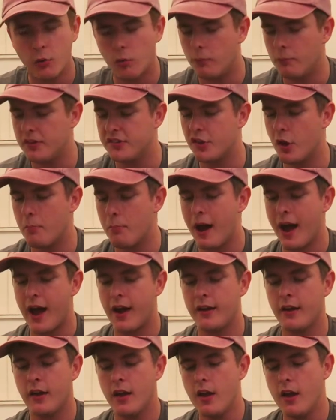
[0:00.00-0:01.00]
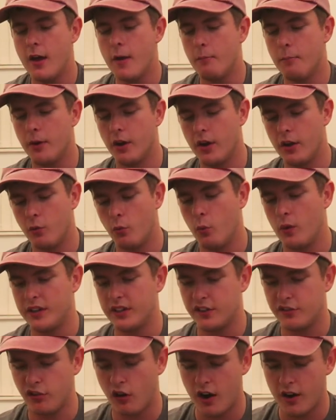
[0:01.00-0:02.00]
it wouldn't be so bad. But when
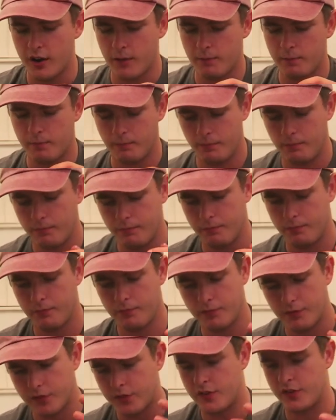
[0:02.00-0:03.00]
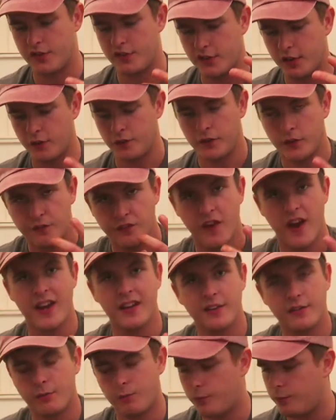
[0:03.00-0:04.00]
you're trying to stuff your
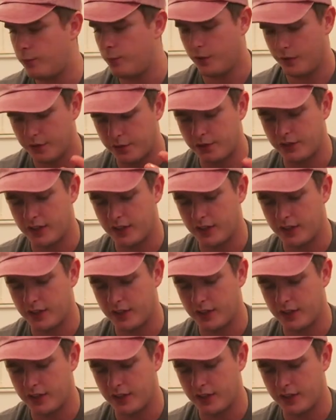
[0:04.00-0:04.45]
face with